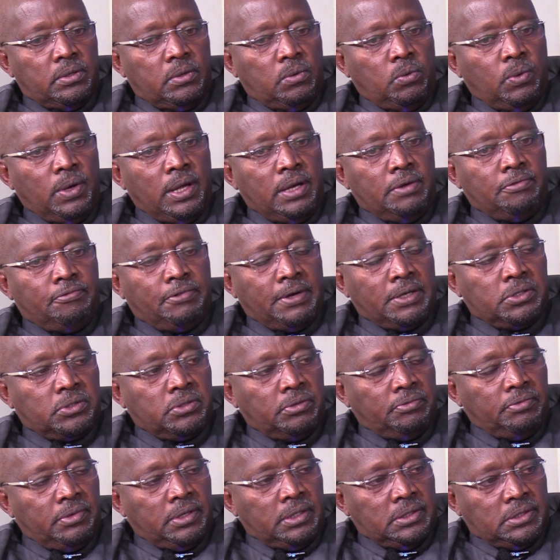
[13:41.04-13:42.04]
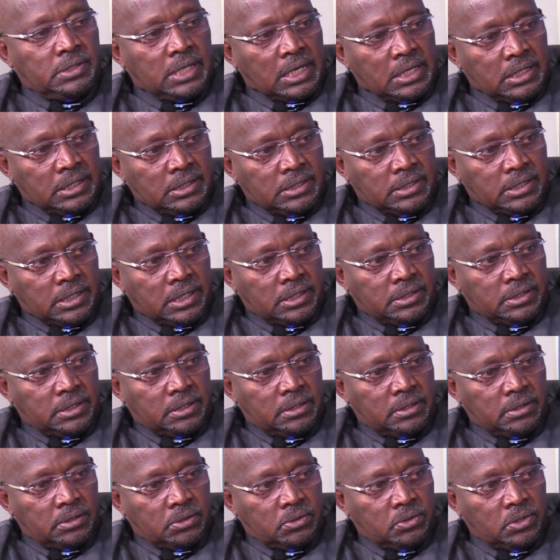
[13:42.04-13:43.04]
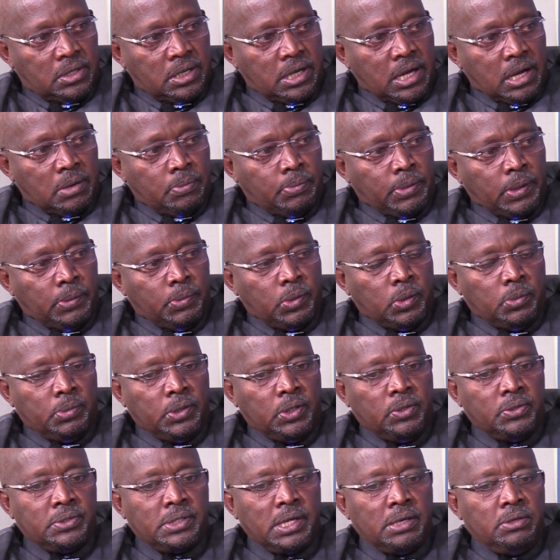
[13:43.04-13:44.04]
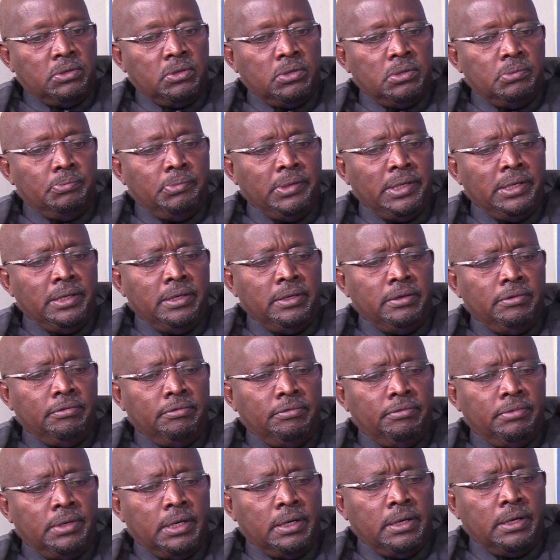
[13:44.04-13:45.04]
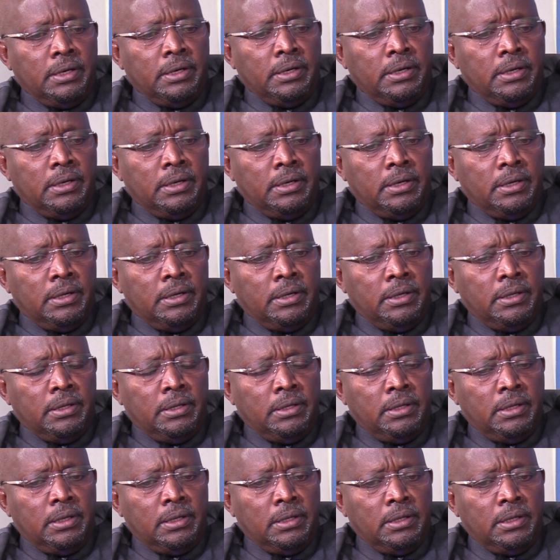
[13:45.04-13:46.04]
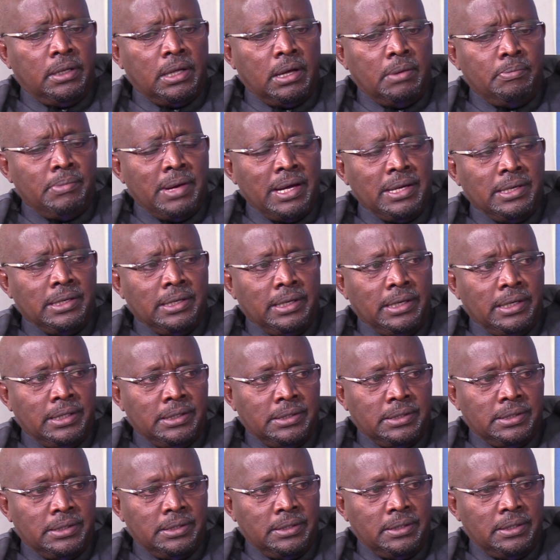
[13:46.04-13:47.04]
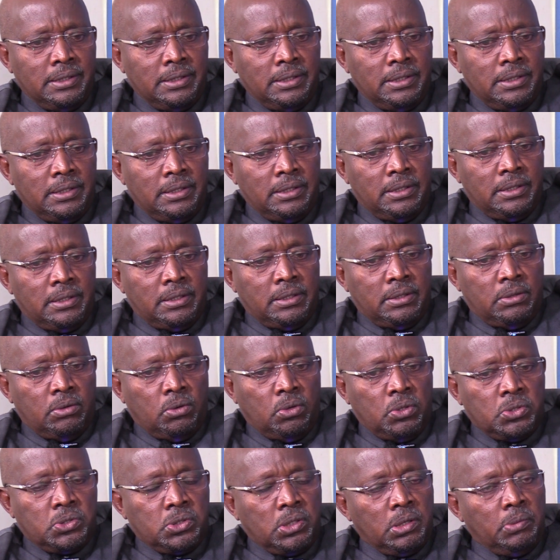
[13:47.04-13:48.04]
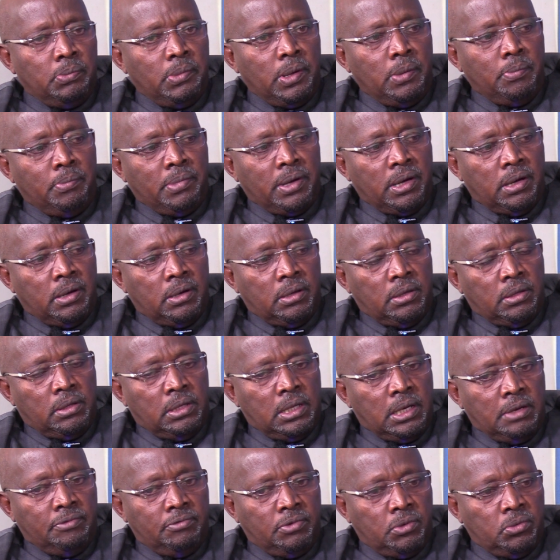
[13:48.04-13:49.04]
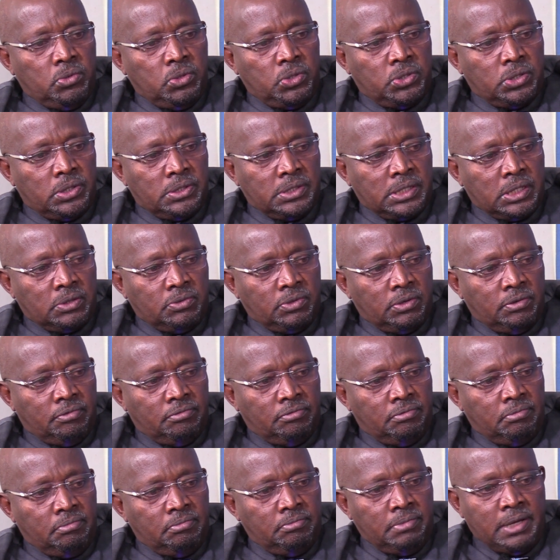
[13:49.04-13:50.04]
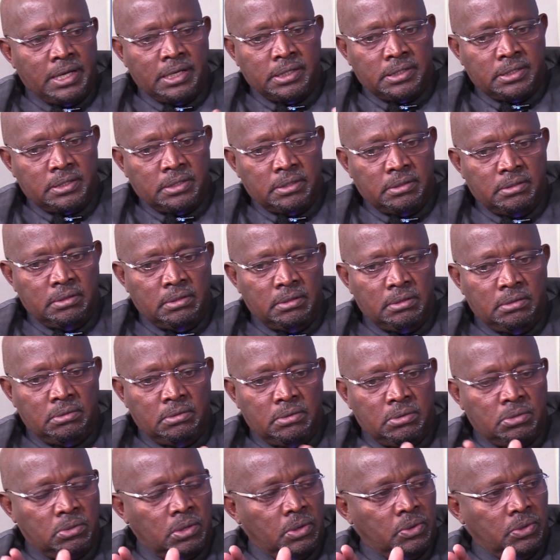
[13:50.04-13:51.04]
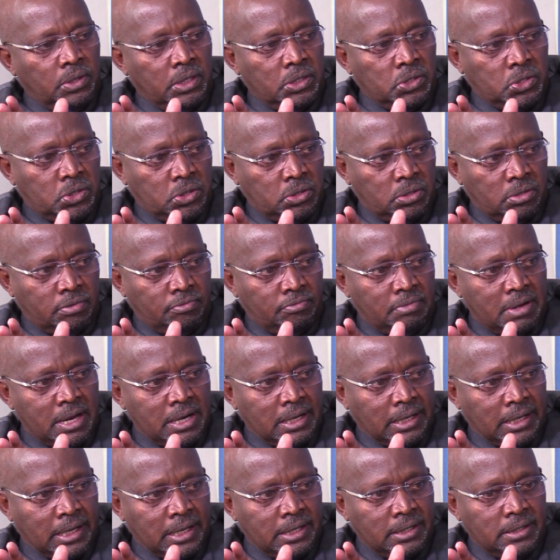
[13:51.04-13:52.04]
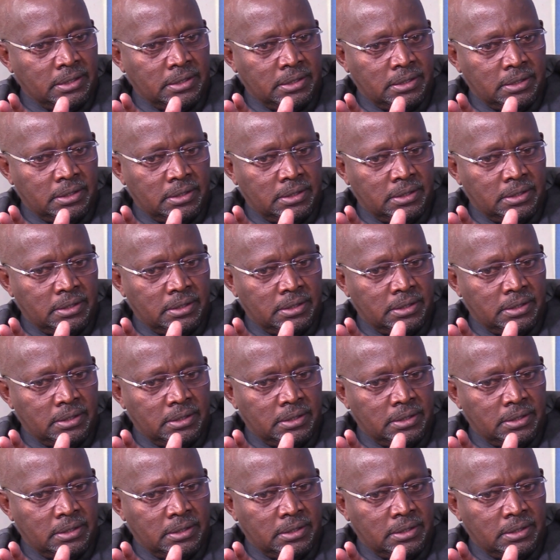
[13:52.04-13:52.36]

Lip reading: Well, first of all, it's an insult to the young people because I don't believe they are mindless. Also remember the revolutions that we've met throughout the history of mankind.